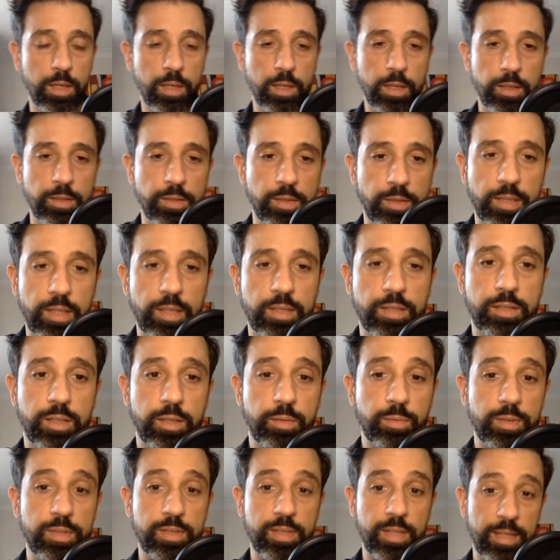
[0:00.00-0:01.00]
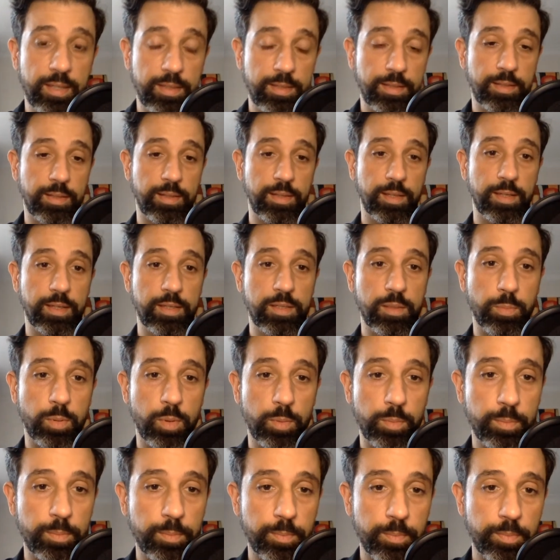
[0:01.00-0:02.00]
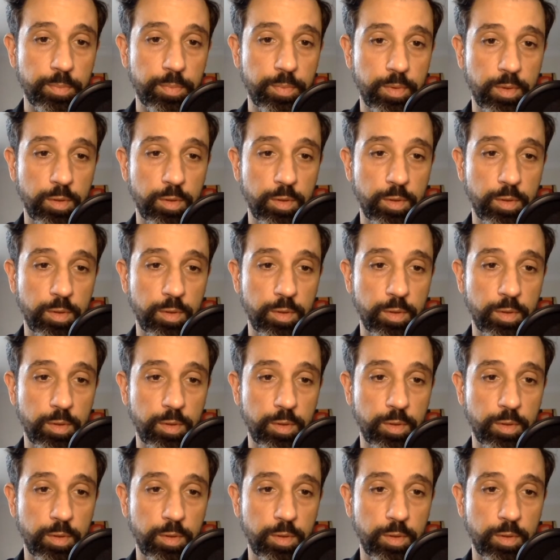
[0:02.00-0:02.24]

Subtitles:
So yes, there is that. That is a problem.